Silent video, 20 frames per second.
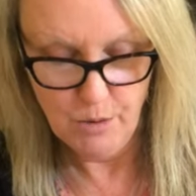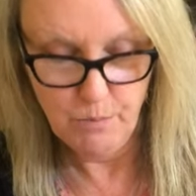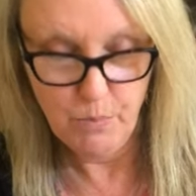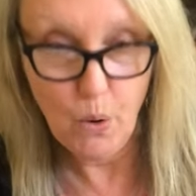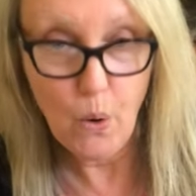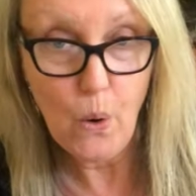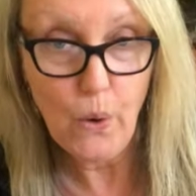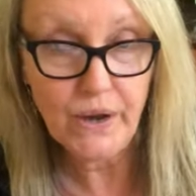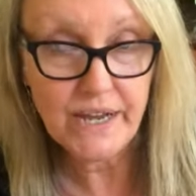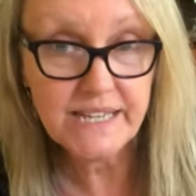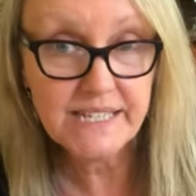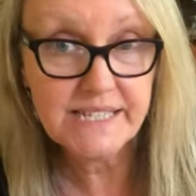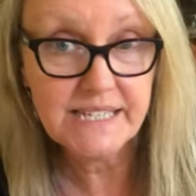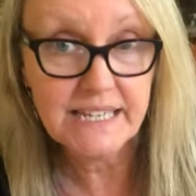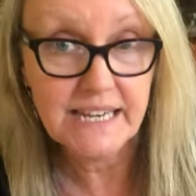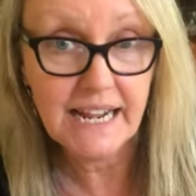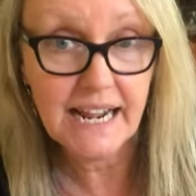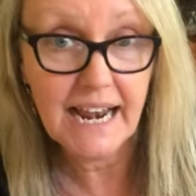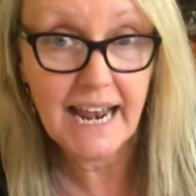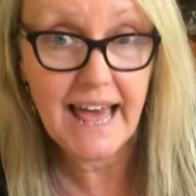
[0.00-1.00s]

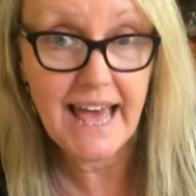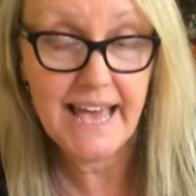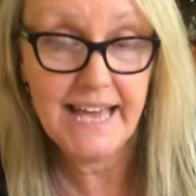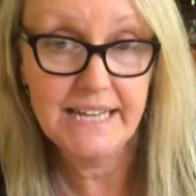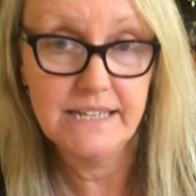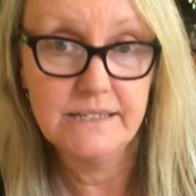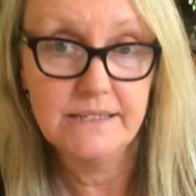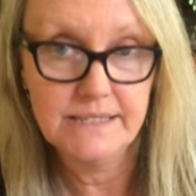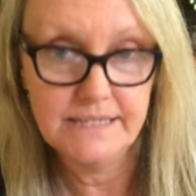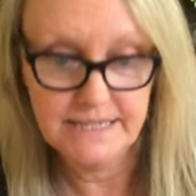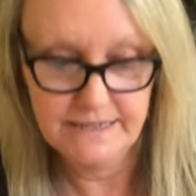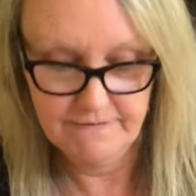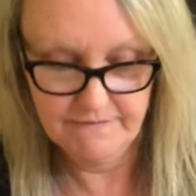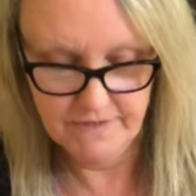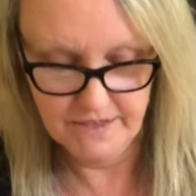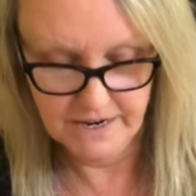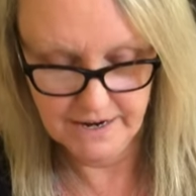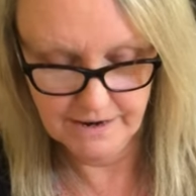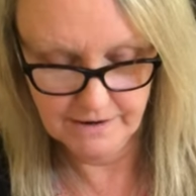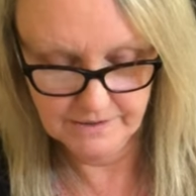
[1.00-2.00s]
poison glands in
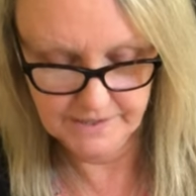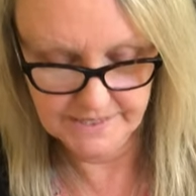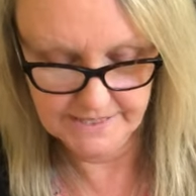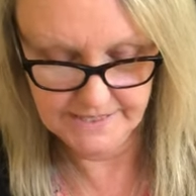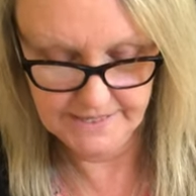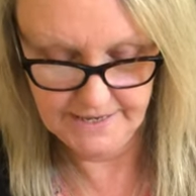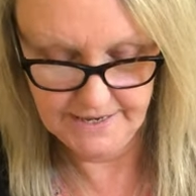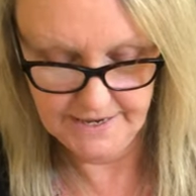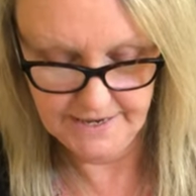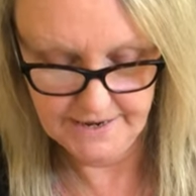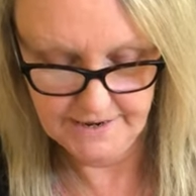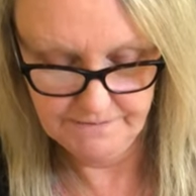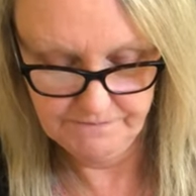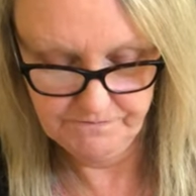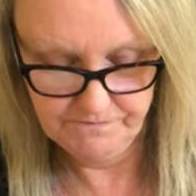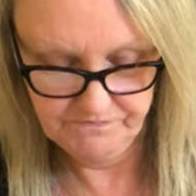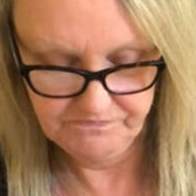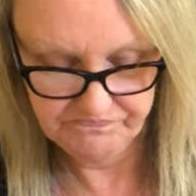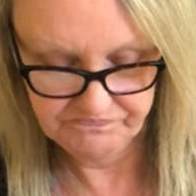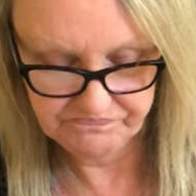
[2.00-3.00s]
their skin.